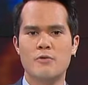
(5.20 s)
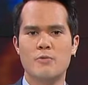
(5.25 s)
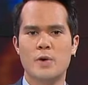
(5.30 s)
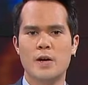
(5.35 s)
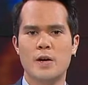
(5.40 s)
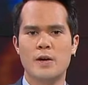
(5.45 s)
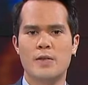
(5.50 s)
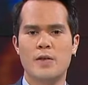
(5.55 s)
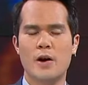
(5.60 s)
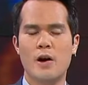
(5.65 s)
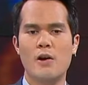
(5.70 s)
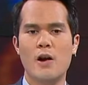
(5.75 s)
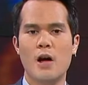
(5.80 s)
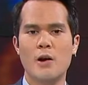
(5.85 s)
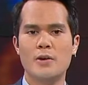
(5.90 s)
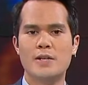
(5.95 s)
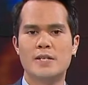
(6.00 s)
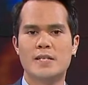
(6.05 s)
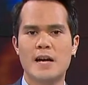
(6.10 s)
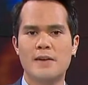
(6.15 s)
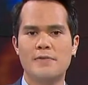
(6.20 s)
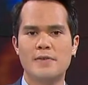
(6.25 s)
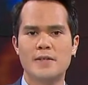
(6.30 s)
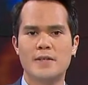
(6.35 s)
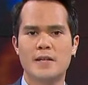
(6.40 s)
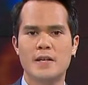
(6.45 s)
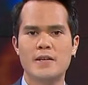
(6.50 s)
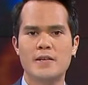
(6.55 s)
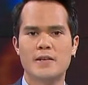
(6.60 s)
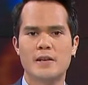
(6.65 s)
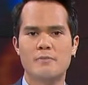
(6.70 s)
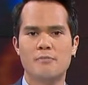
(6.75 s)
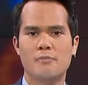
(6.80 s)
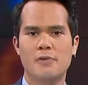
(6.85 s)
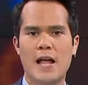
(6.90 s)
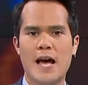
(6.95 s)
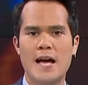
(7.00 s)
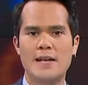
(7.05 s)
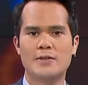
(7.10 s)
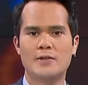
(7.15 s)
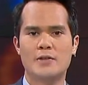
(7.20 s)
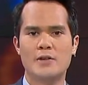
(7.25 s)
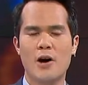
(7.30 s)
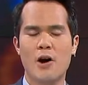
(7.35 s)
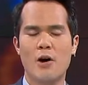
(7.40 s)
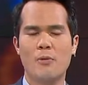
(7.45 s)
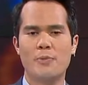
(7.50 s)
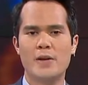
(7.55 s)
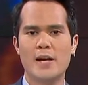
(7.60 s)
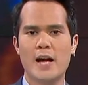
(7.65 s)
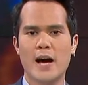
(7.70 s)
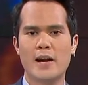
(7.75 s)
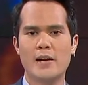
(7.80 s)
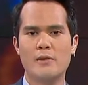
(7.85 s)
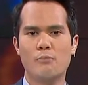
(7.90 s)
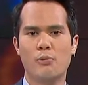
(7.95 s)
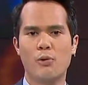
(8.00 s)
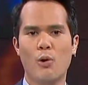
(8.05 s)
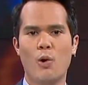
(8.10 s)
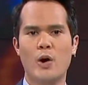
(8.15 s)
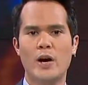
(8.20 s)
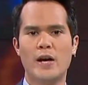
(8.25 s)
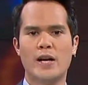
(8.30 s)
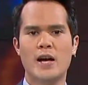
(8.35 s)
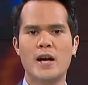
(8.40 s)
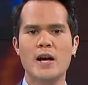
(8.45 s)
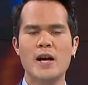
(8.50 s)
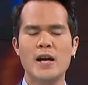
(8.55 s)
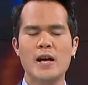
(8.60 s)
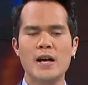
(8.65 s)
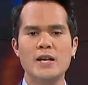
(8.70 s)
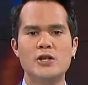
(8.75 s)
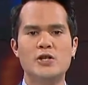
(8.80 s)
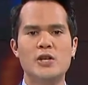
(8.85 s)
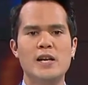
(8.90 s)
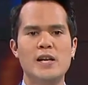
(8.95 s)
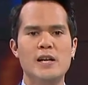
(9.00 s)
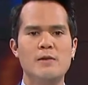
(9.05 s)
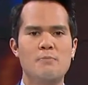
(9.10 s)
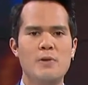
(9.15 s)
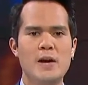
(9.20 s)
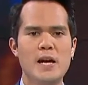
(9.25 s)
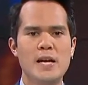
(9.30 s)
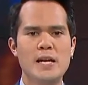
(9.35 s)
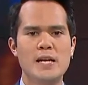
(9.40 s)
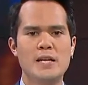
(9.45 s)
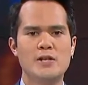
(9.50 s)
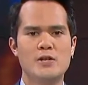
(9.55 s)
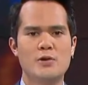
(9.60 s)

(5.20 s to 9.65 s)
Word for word: with a lower deficit and plans to help the unemployed. GDP in